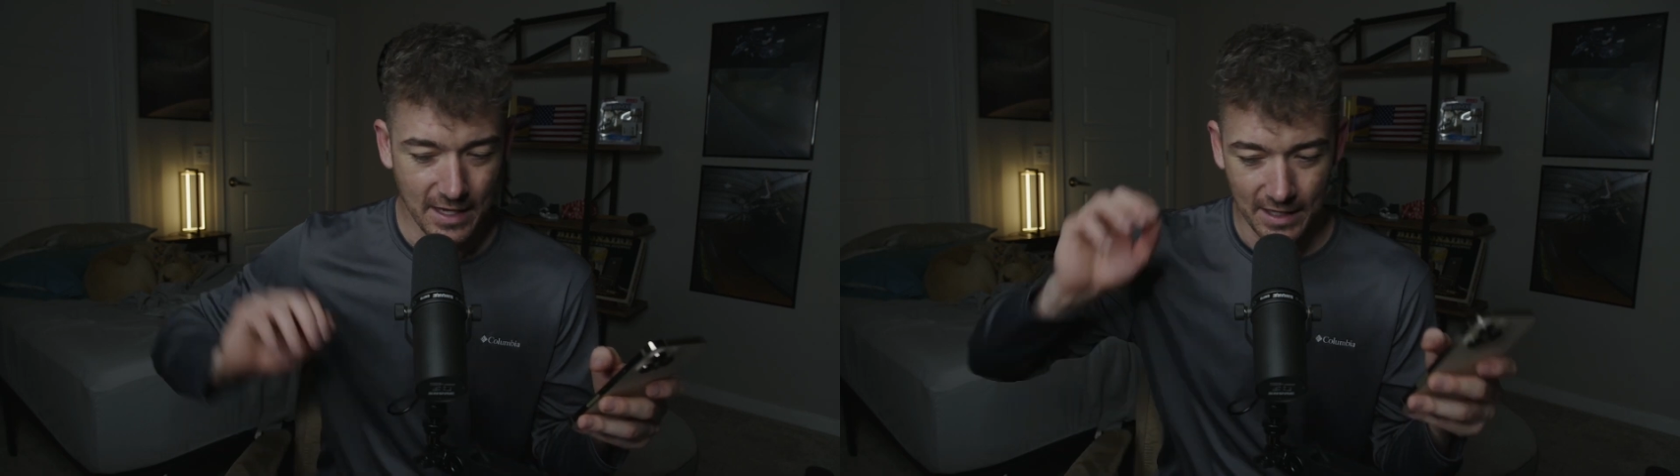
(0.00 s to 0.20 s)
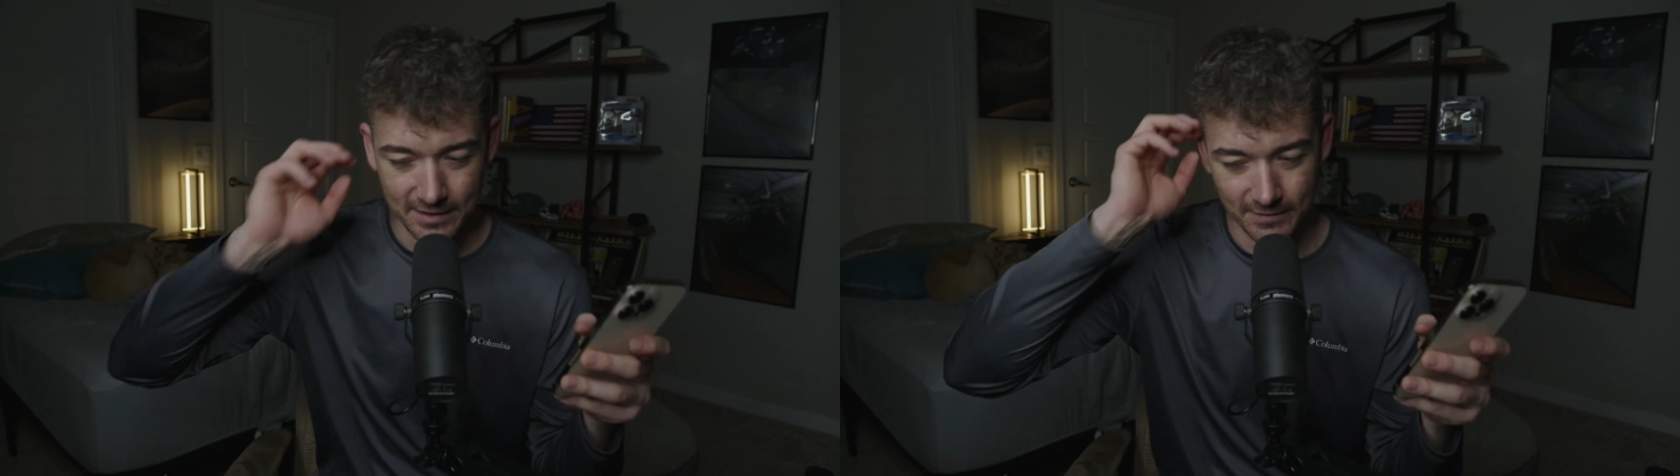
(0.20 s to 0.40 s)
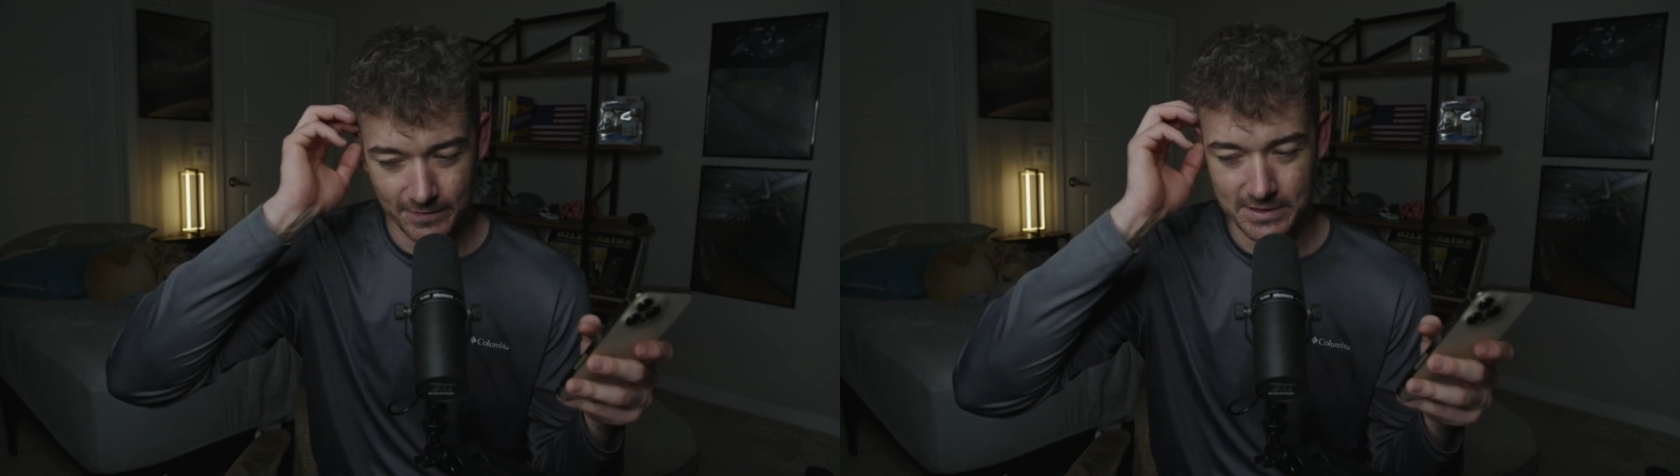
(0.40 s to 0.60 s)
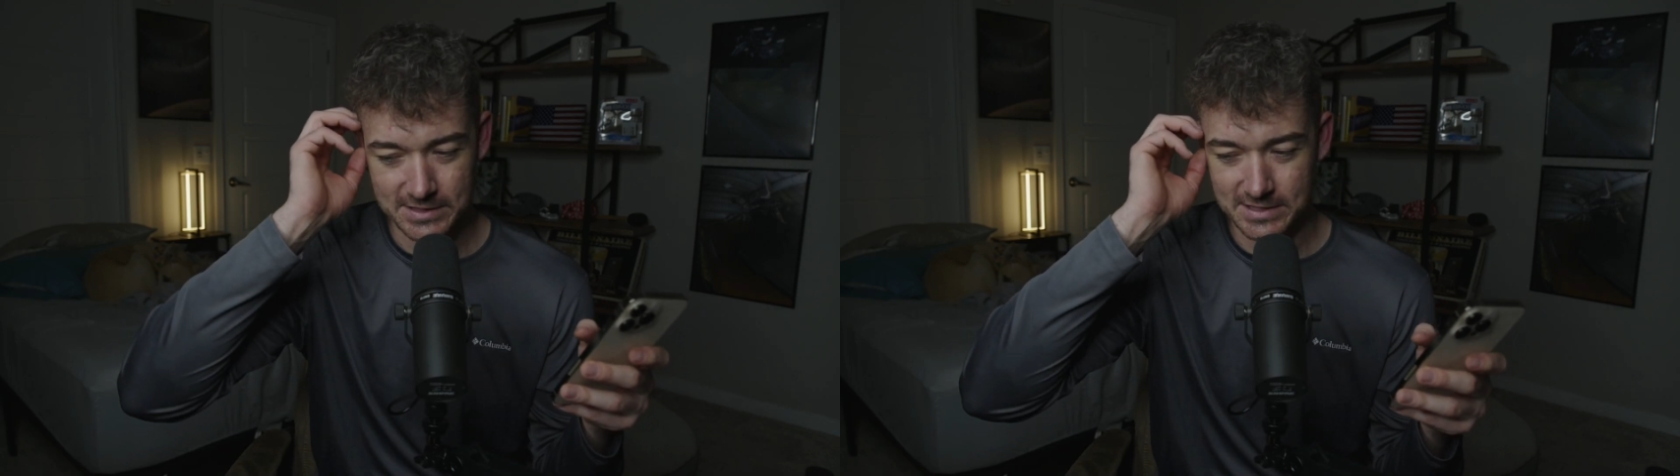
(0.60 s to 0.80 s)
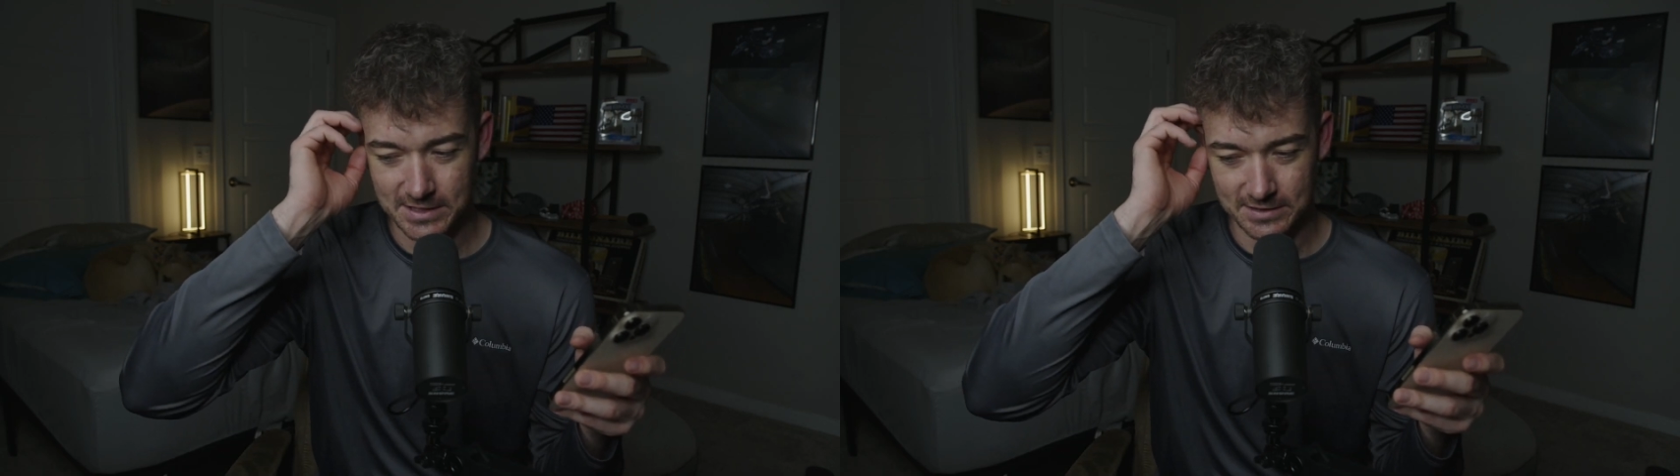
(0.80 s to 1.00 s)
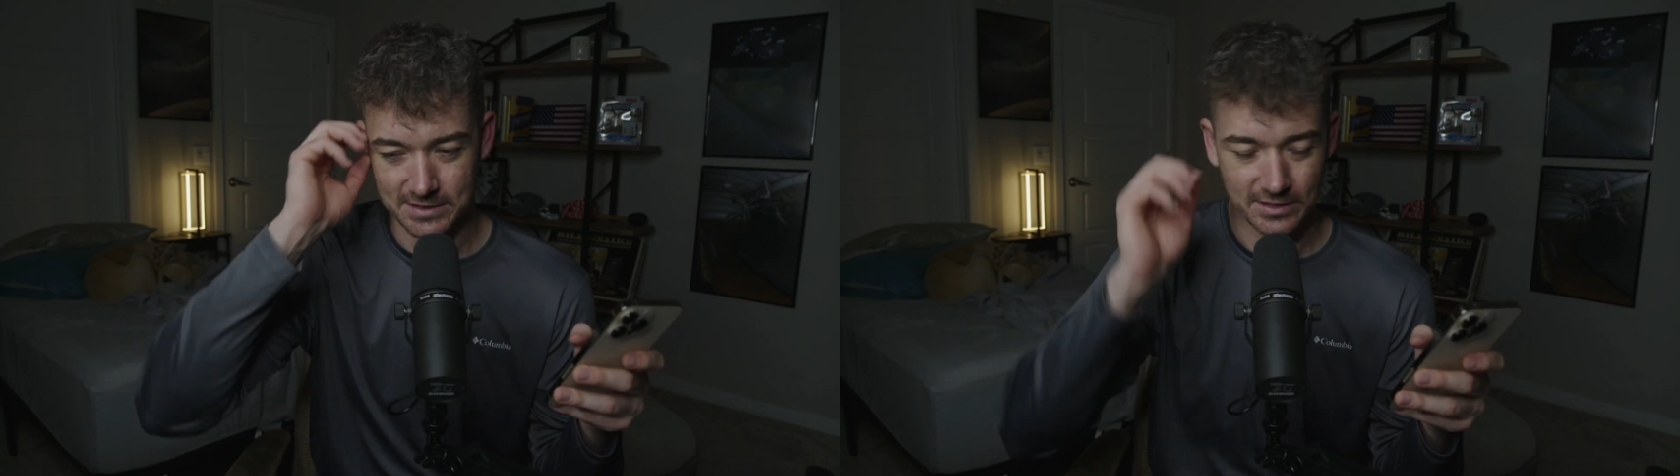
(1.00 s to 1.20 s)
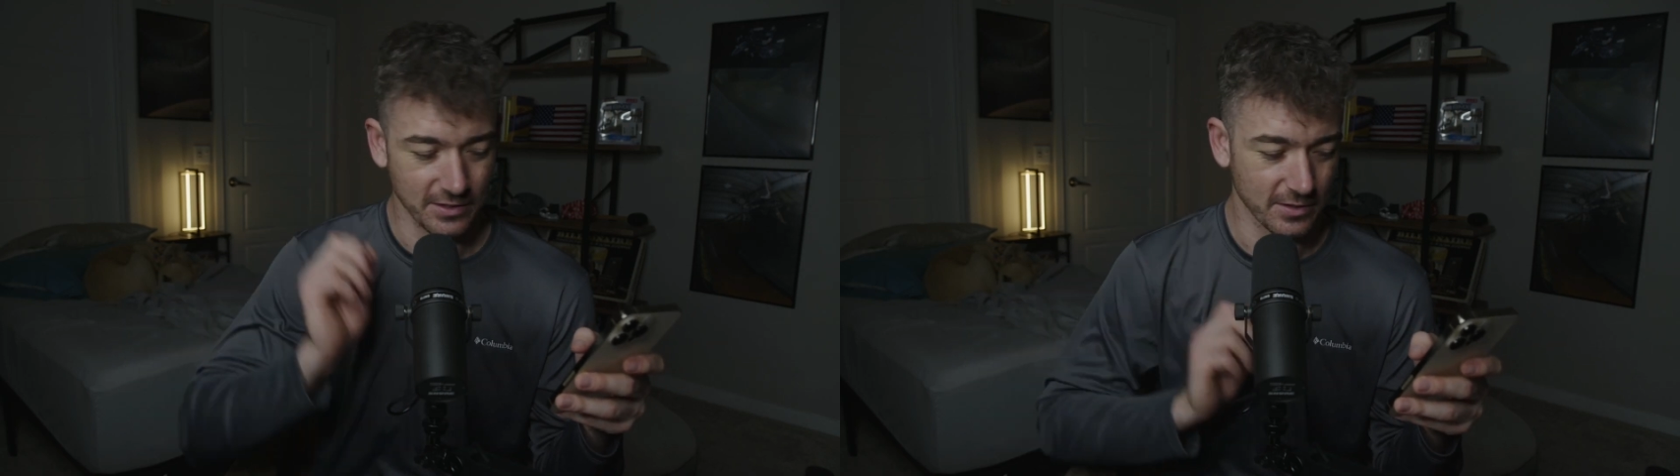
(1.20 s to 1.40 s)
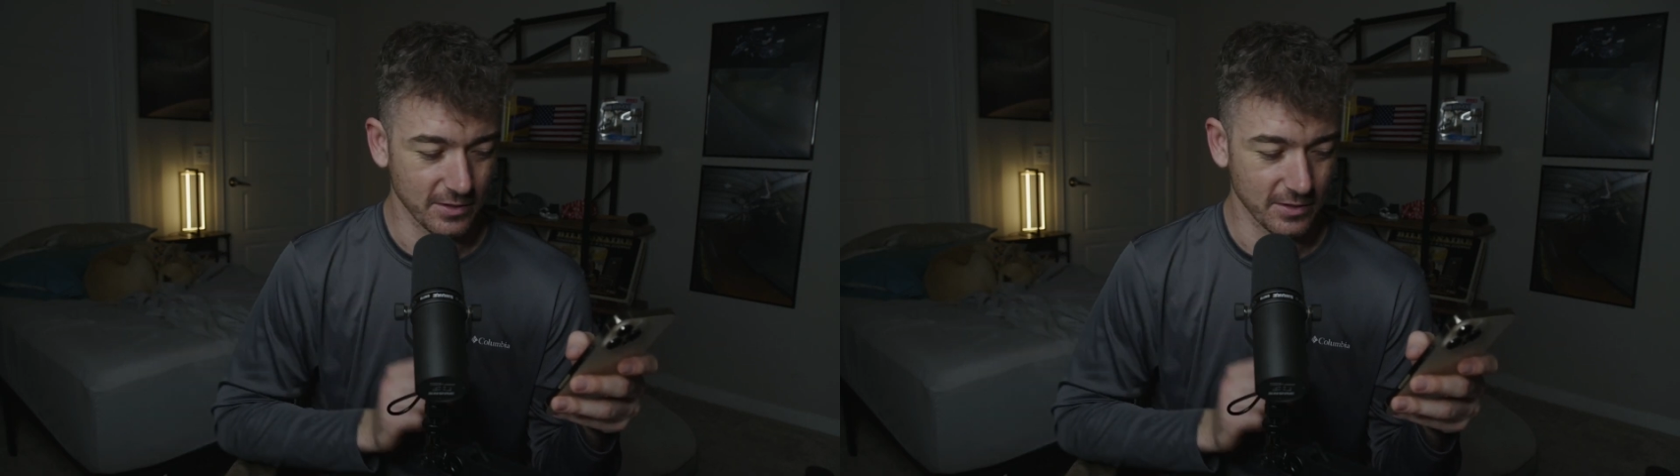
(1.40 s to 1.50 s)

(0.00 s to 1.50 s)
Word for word: At first, I'll tell you.